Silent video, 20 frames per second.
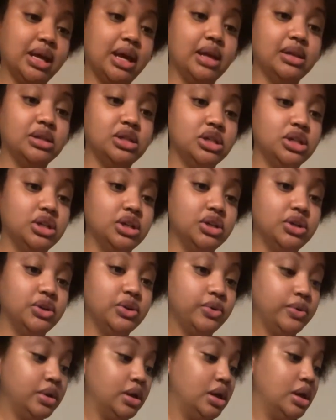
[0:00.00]
too.
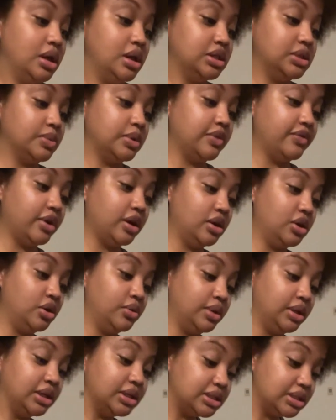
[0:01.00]
It's one of our new
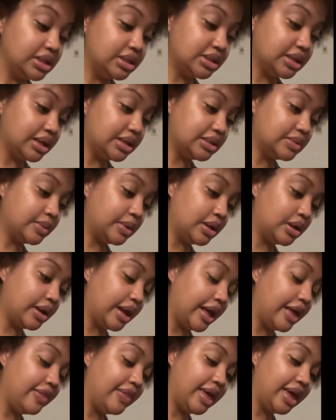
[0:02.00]
releases as well.
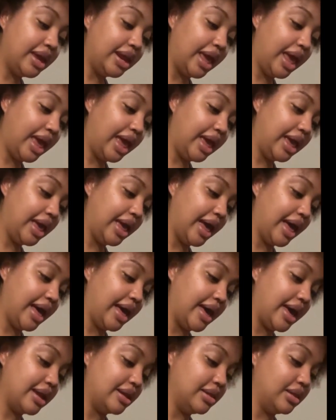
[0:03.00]
And then a
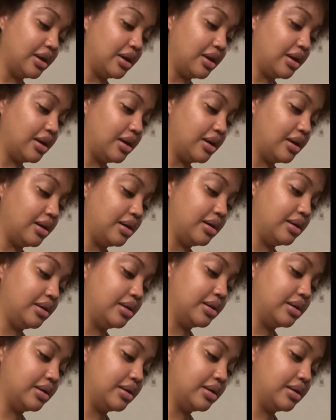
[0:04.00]
catalog.